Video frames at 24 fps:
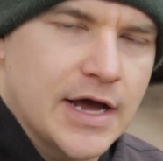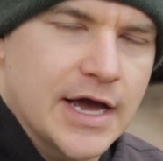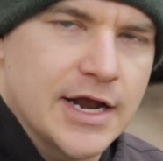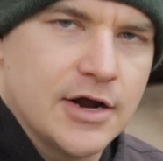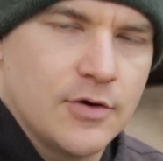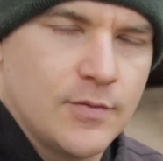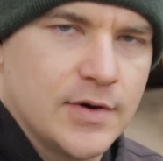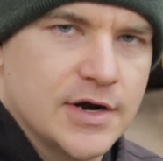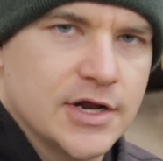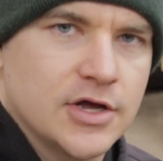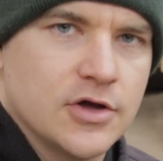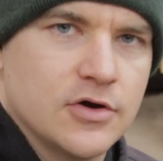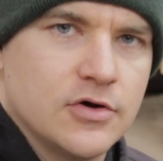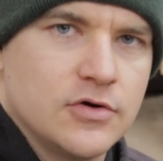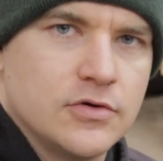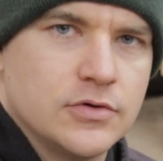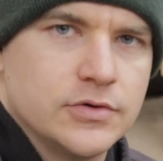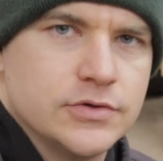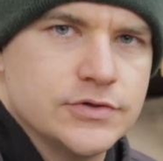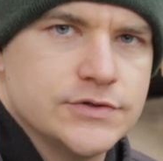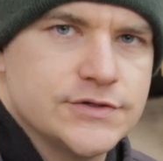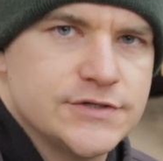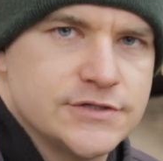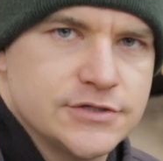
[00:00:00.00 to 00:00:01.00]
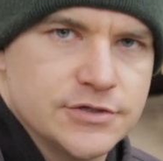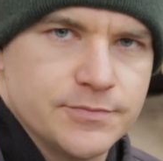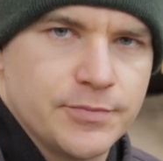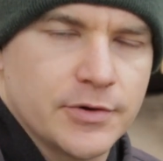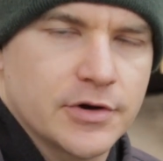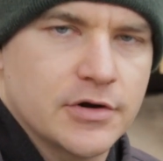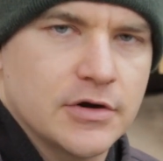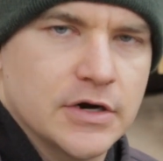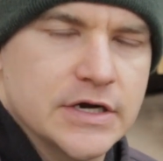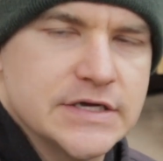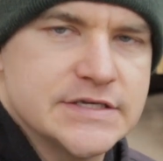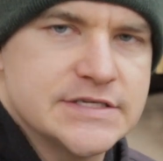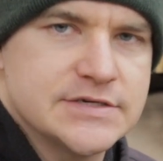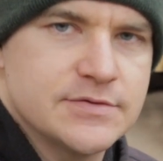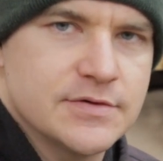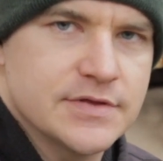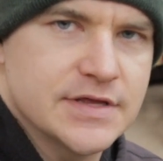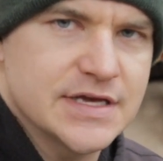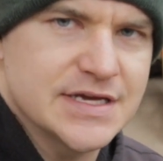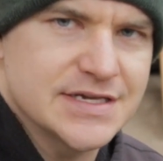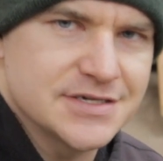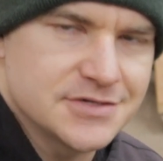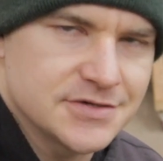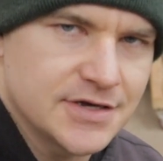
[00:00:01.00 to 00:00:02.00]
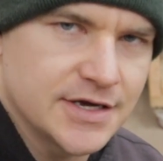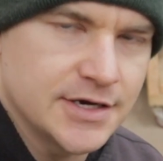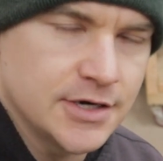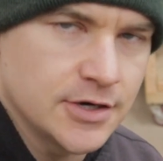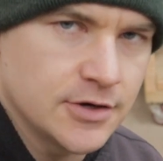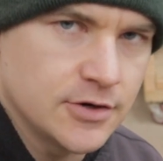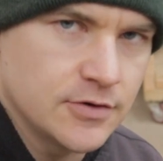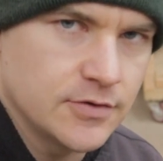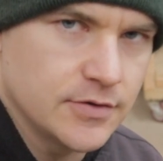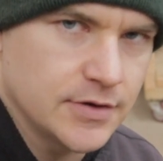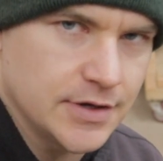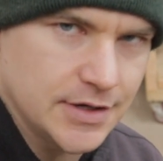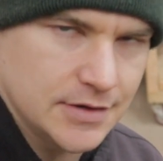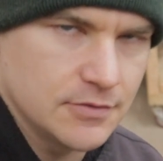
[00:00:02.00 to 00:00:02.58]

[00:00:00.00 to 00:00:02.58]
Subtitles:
I don't want to go super crazy with it until I know